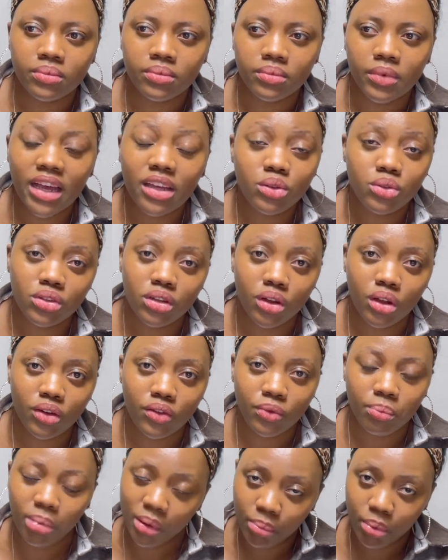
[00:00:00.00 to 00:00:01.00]
I used a lot
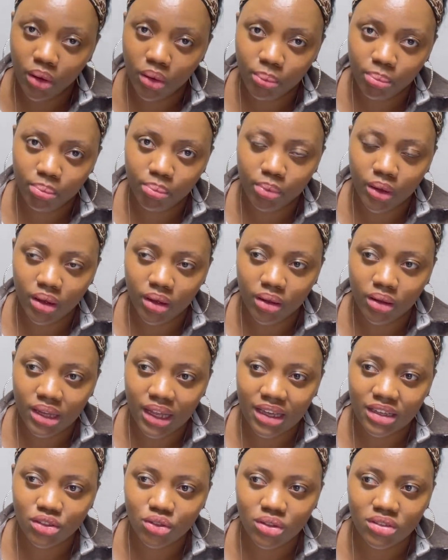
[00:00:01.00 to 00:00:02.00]
of
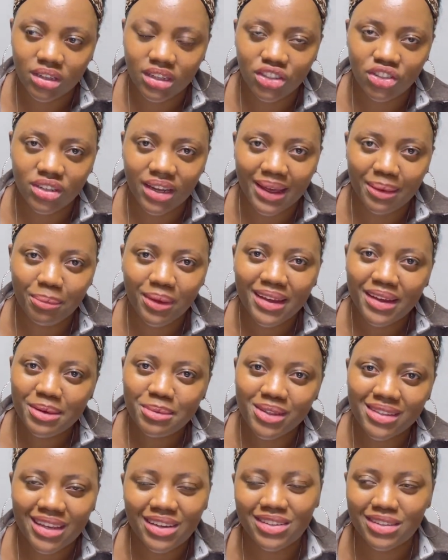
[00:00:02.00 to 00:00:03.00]
a translation app
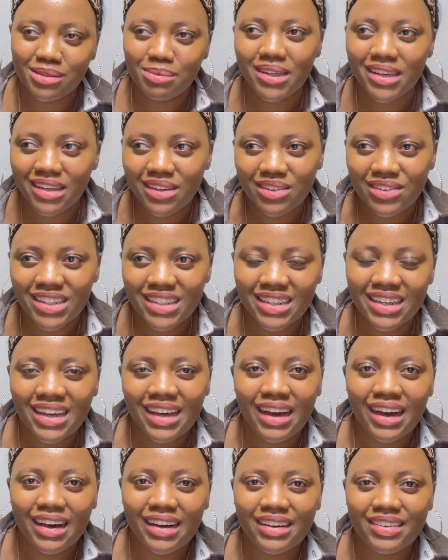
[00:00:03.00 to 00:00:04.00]
because I couldn't speak any
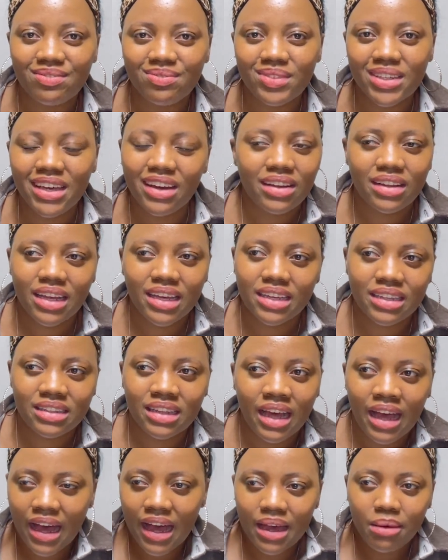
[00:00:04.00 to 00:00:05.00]
Korean. But yeah, like,
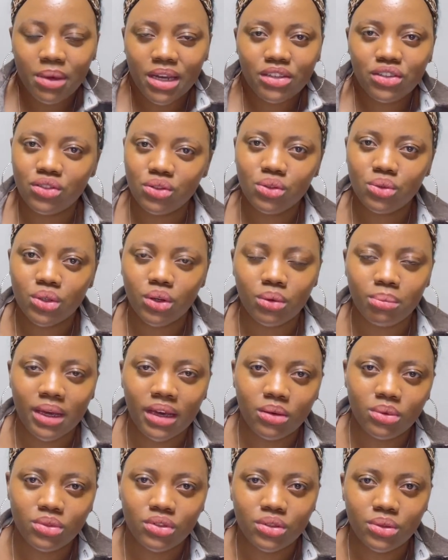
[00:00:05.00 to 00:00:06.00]
I managed to do it on my
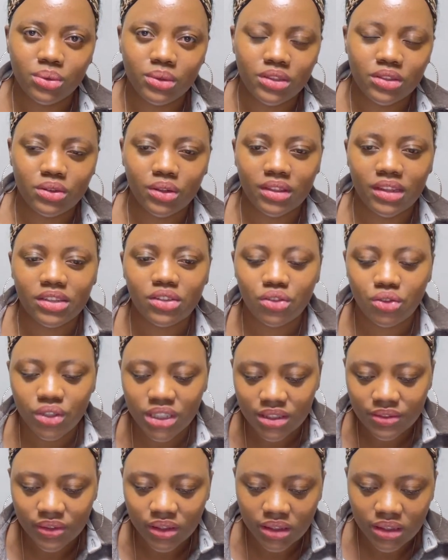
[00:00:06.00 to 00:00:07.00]
own, so it's not that
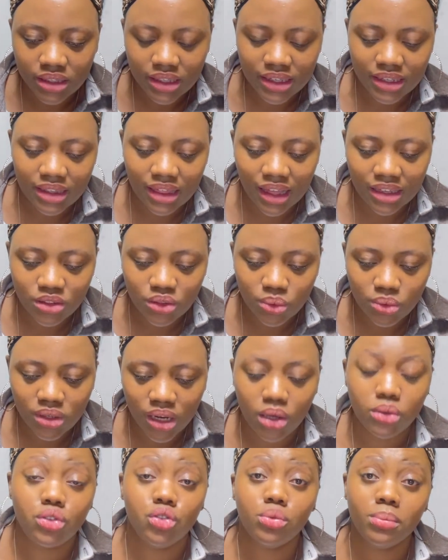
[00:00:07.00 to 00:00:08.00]
stressful getting that sorted
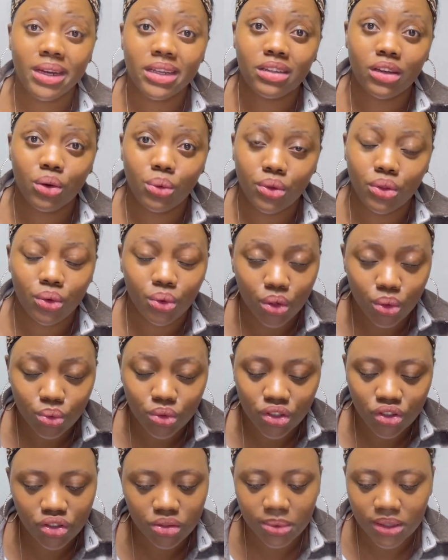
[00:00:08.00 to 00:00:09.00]
out. You might go with your
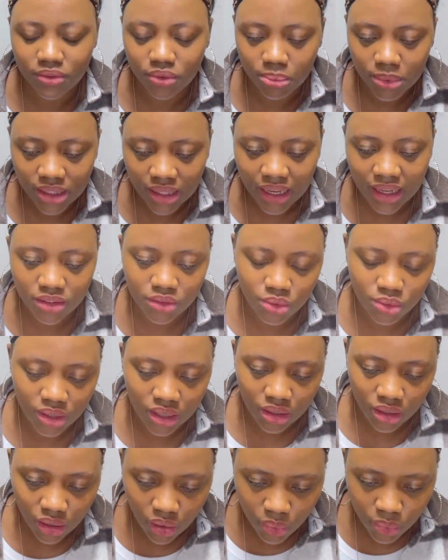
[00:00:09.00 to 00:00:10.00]
co-teacher, but for me, I had to do
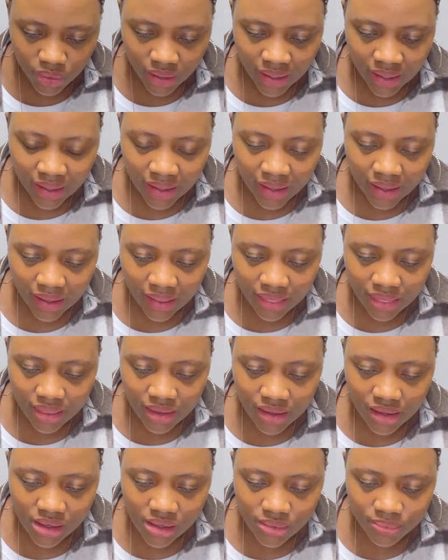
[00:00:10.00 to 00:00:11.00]
that alone. And
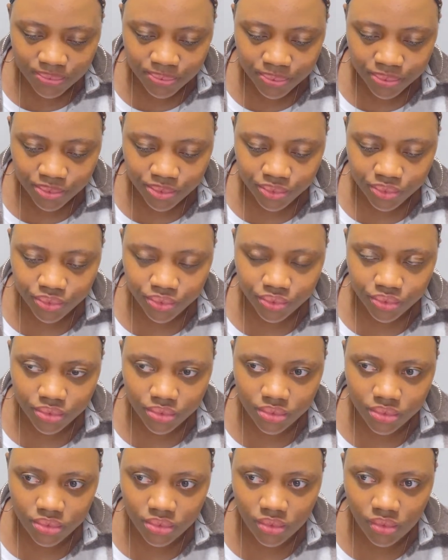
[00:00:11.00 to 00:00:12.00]
then
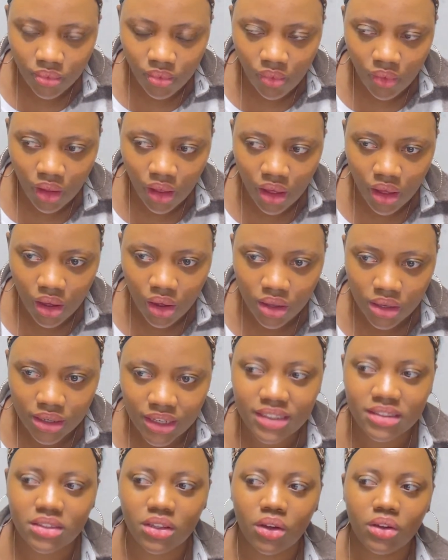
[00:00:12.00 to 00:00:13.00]

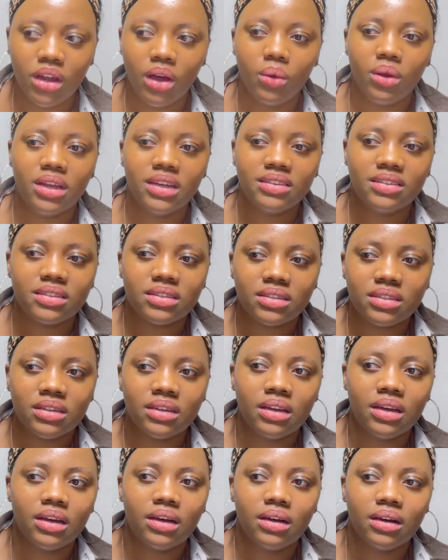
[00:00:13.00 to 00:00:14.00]
next on our list,
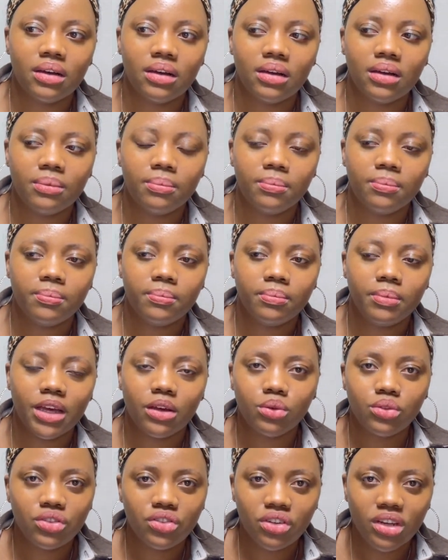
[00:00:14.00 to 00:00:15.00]
my
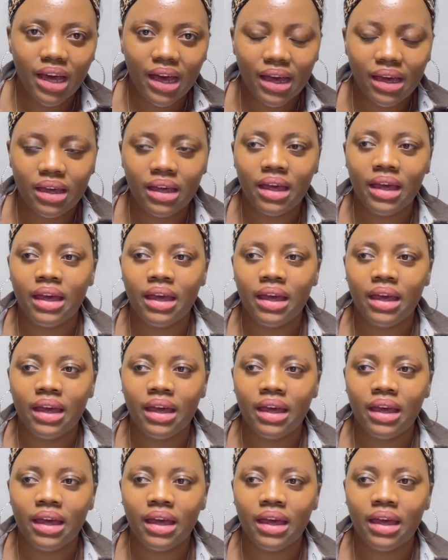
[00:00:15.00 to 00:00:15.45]
co-teacher and I